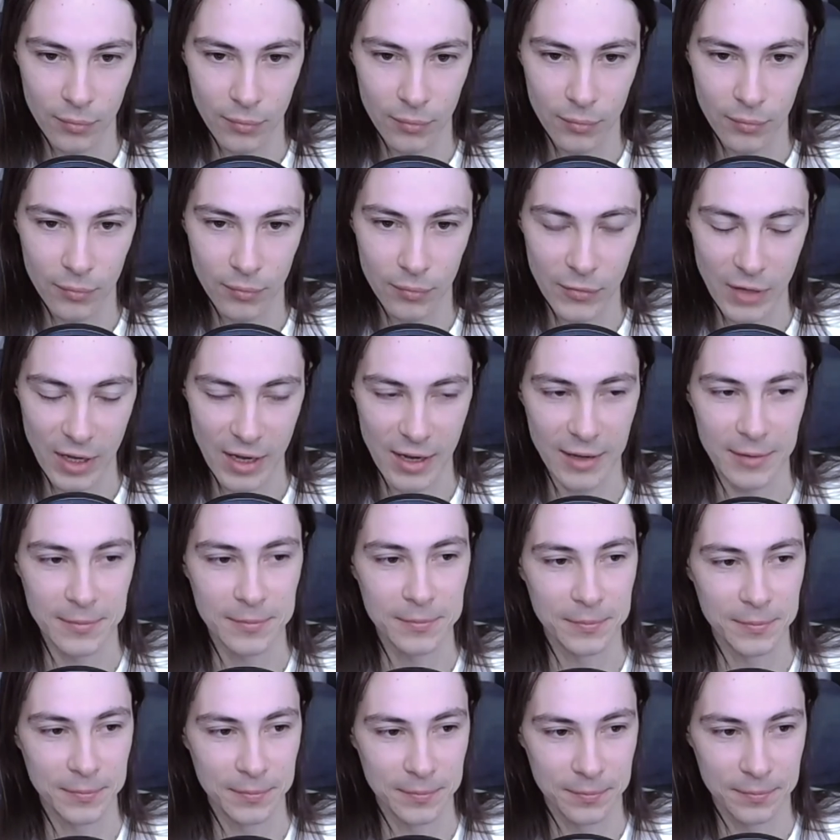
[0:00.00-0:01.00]
Yeah.
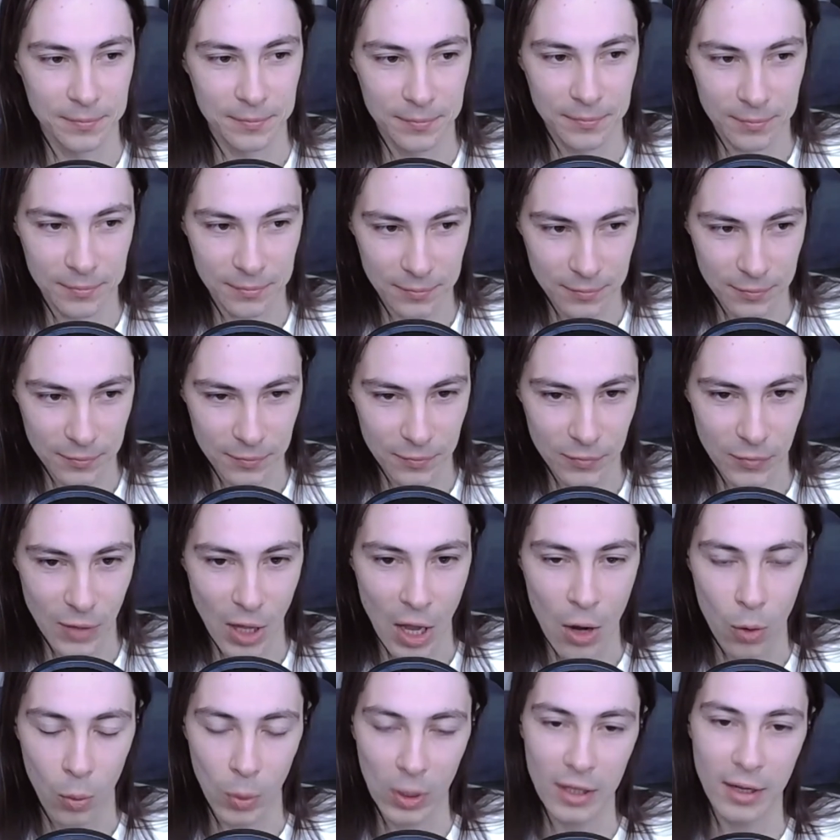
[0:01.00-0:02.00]

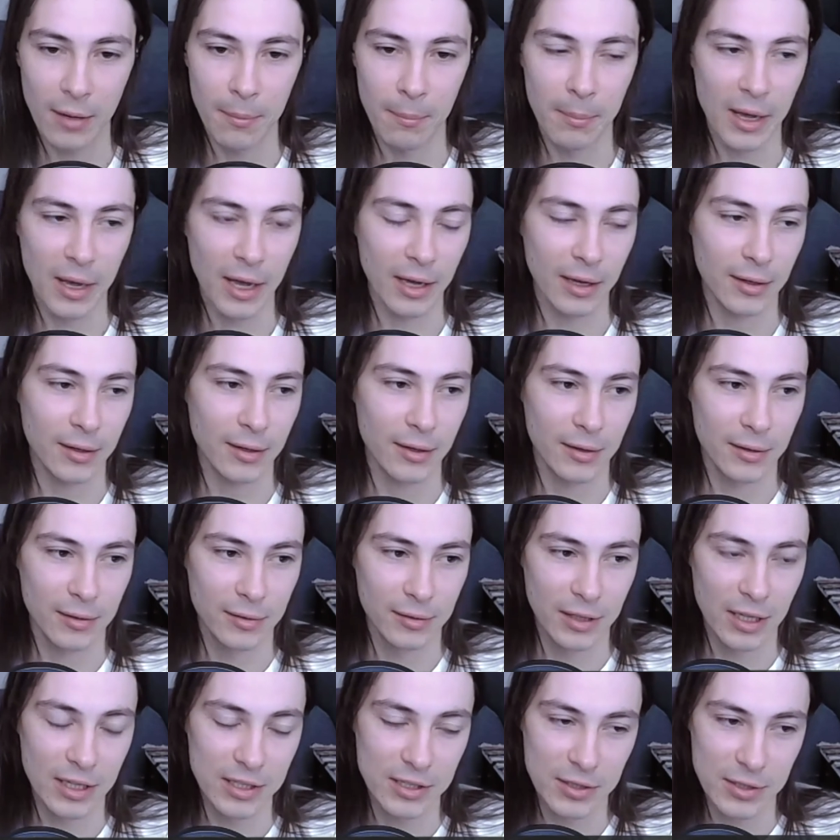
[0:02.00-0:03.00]
Welcome back.
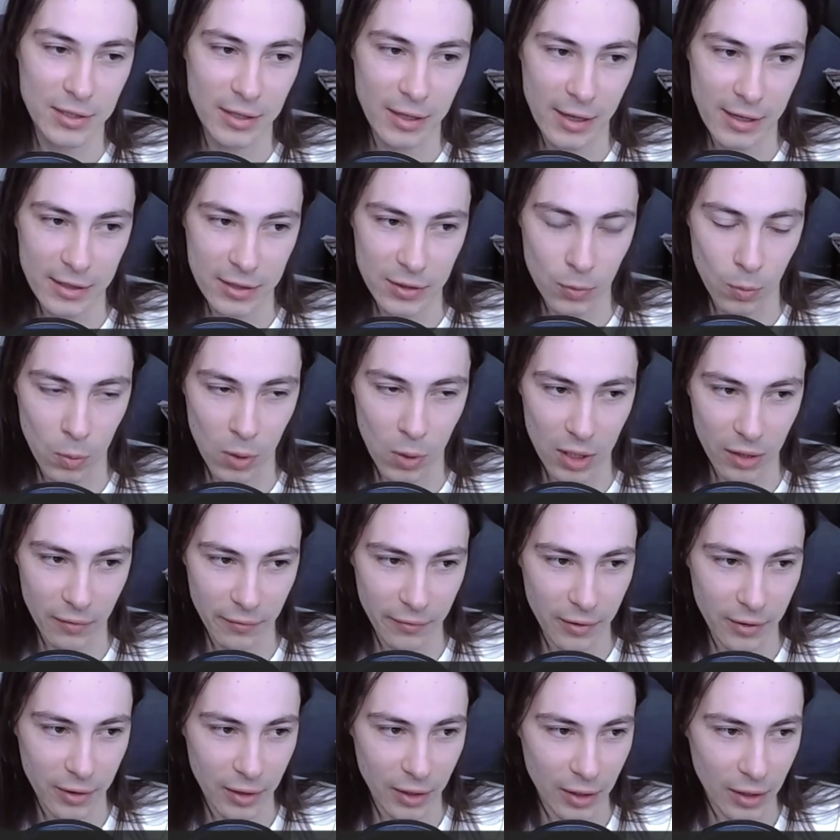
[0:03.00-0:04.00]
That's one
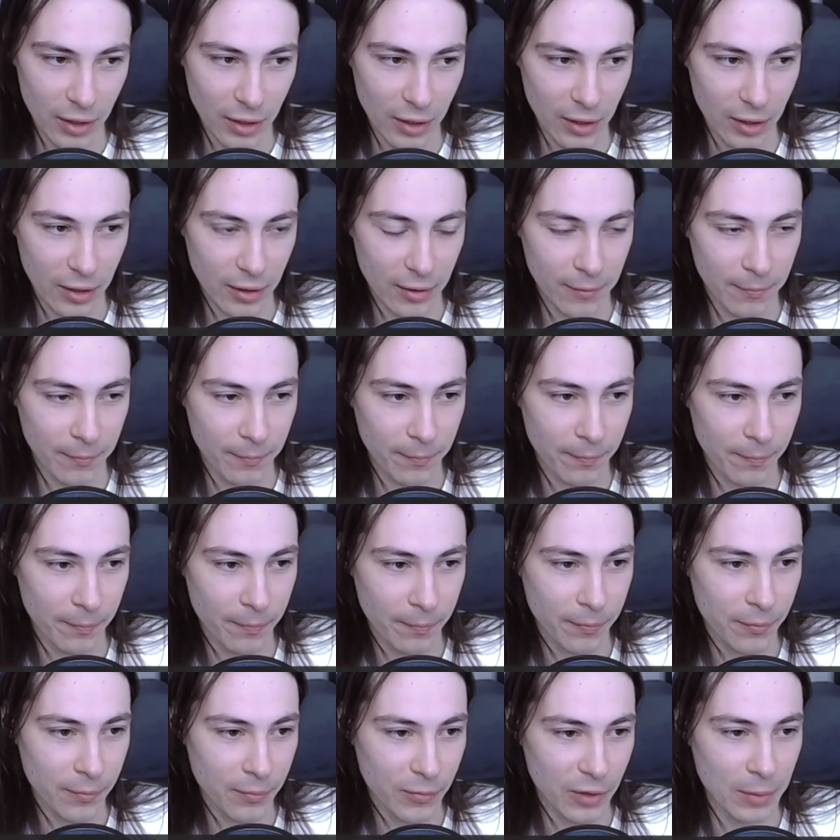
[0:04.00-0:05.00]
of the
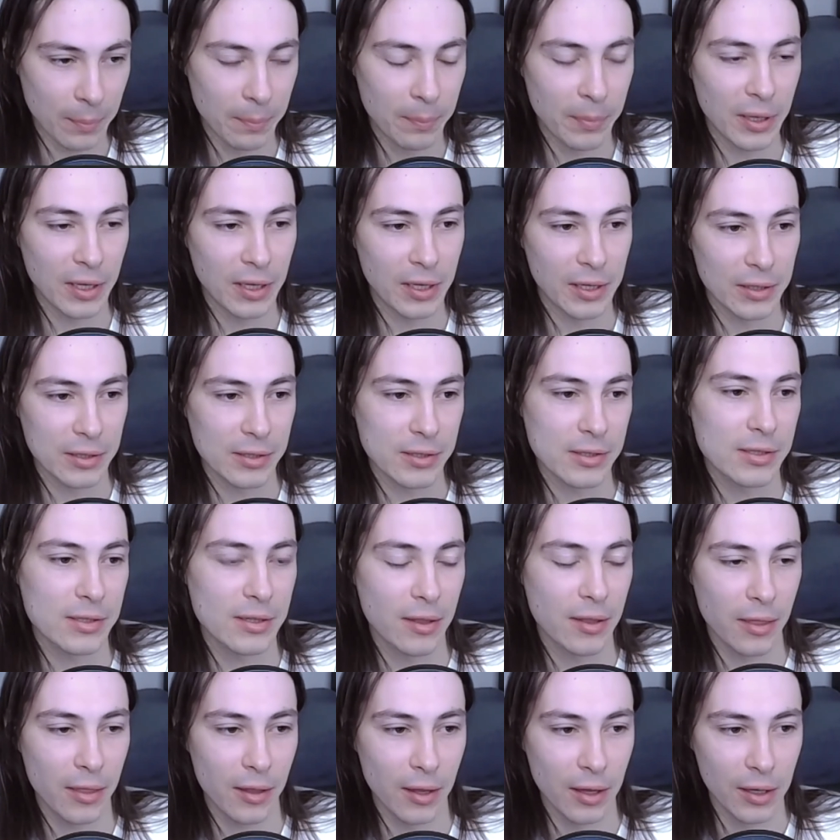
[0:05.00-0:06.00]
biggest
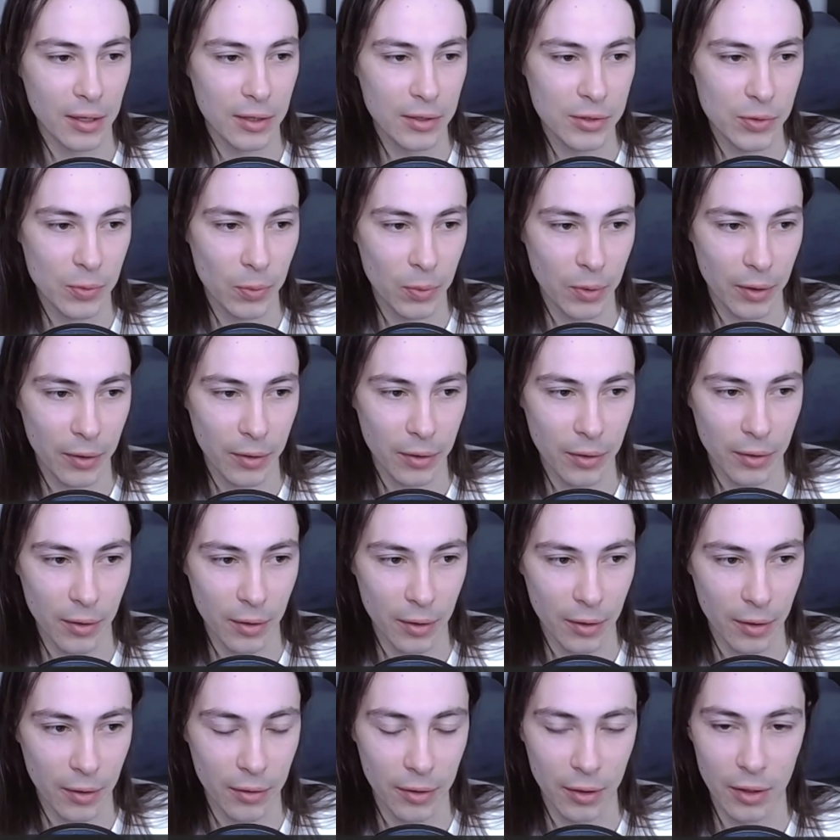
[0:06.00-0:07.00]
things with
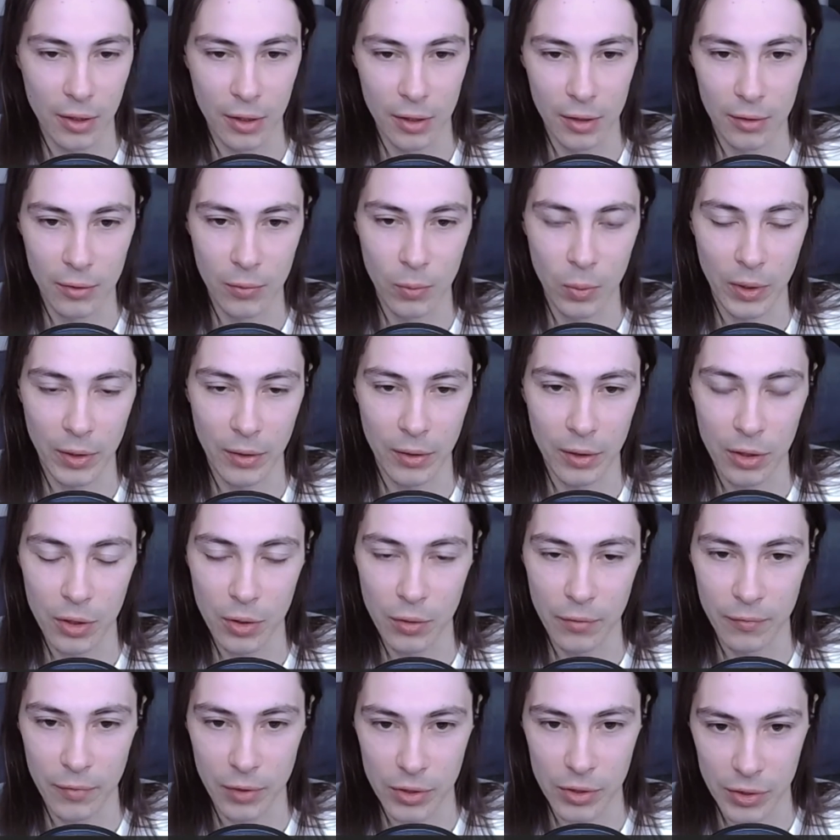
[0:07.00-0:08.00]
the new
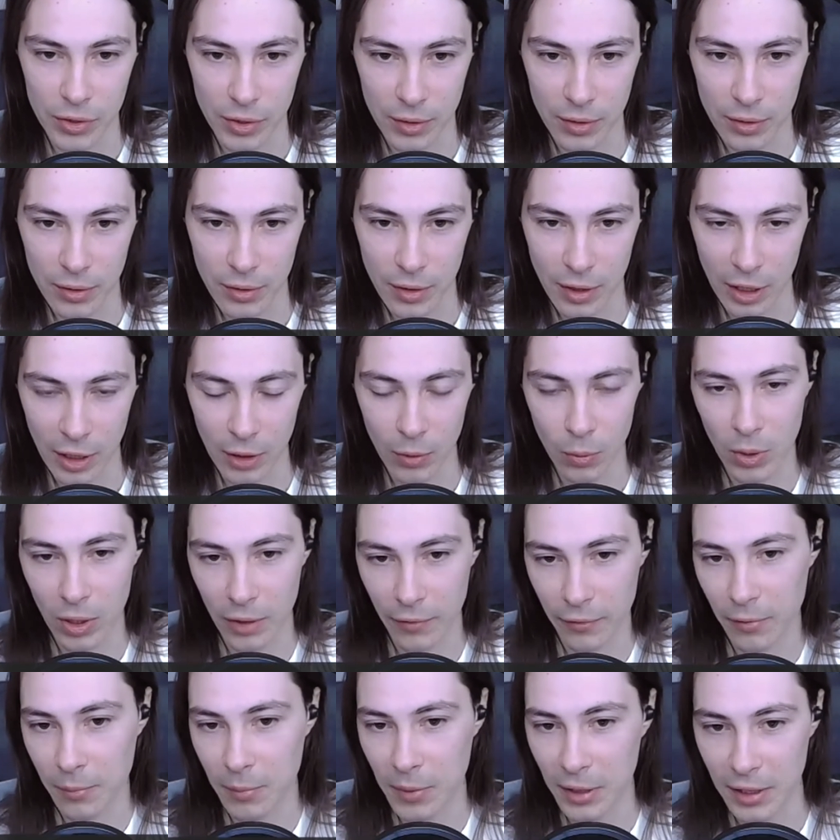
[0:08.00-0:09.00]
version, and one
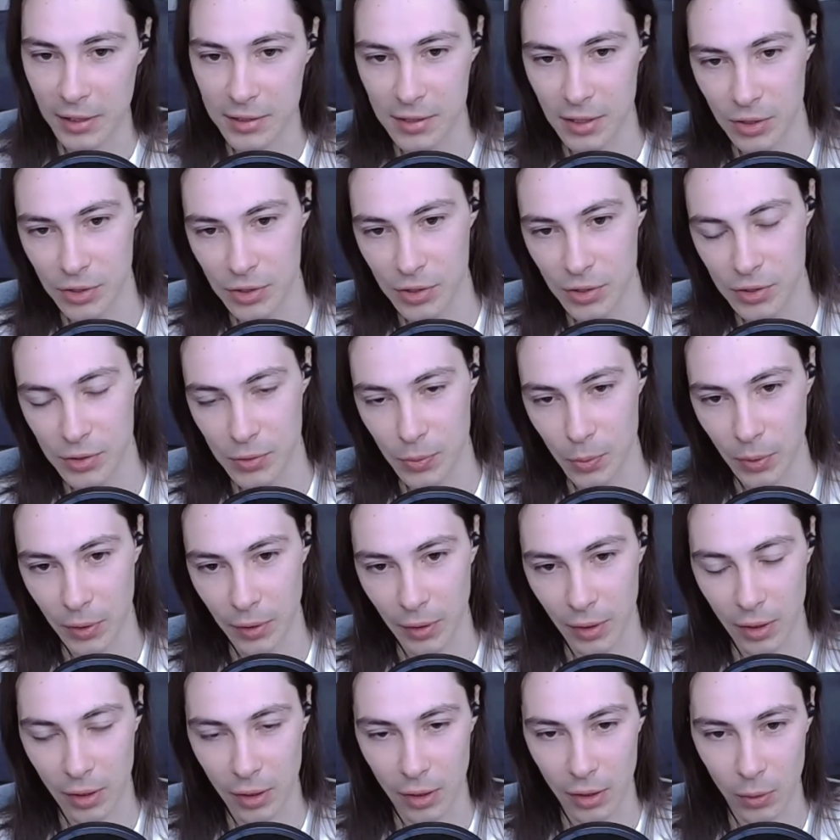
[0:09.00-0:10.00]
of the biggest issues with the
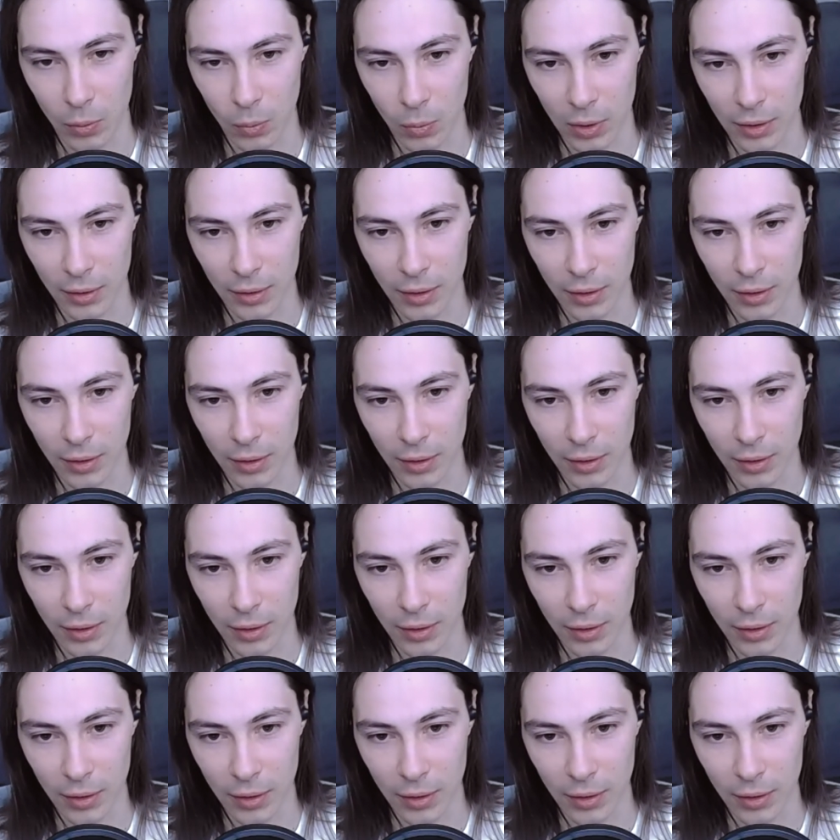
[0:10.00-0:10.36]
current one